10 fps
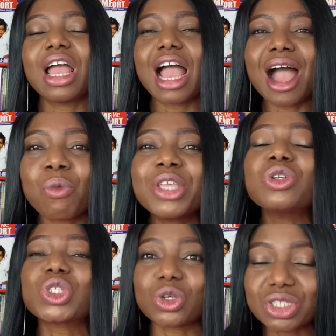And when you
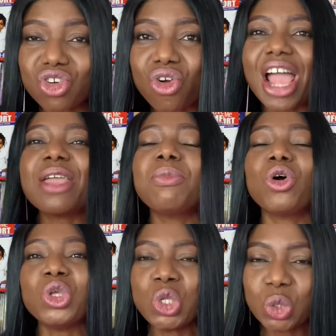subscribe
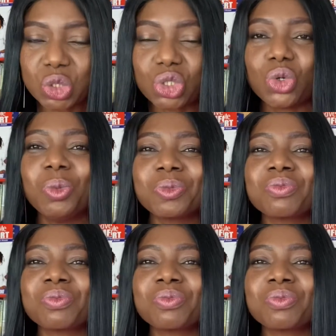on YouTube,